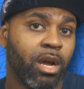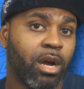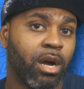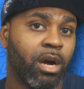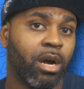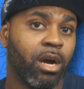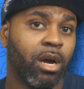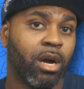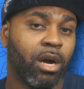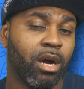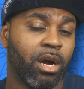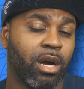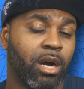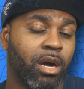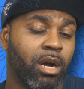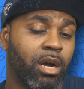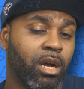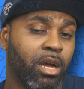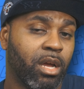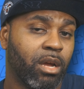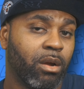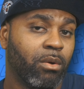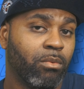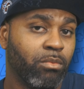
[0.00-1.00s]

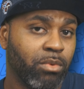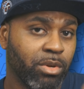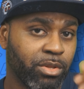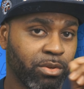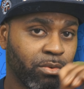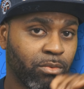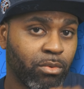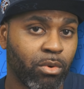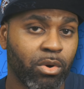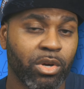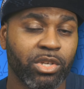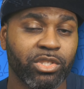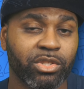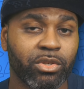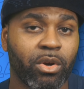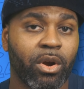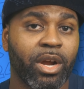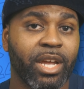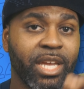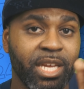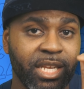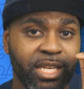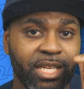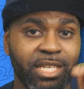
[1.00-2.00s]
uh, with a roaring
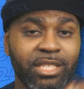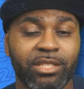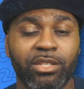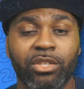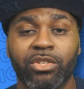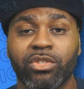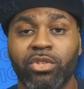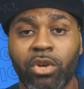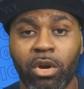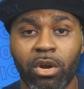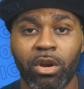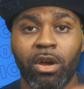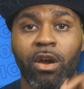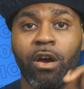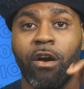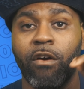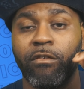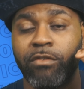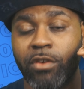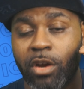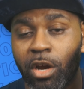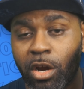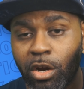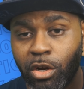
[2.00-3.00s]
start, he needs to start
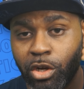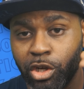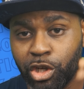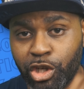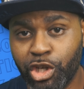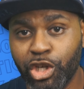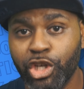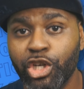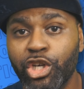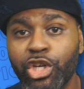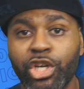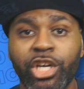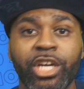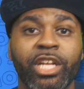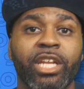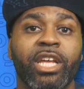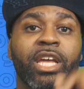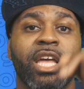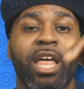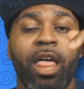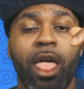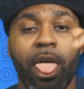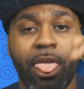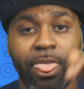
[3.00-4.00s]
off
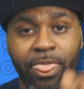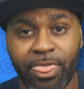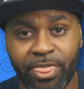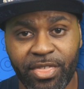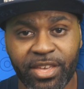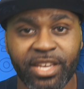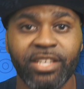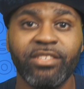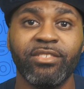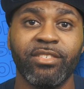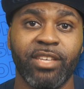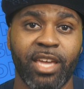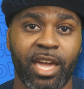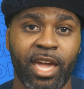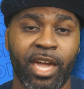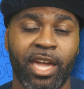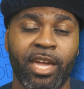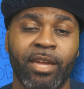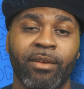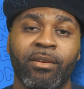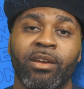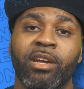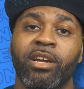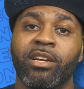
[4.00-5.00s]
good this
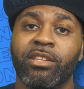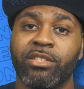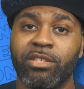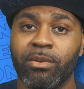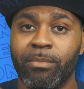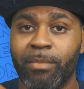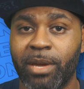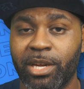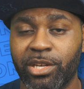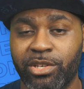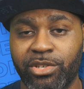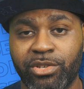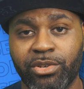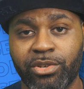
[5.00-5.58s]
game to make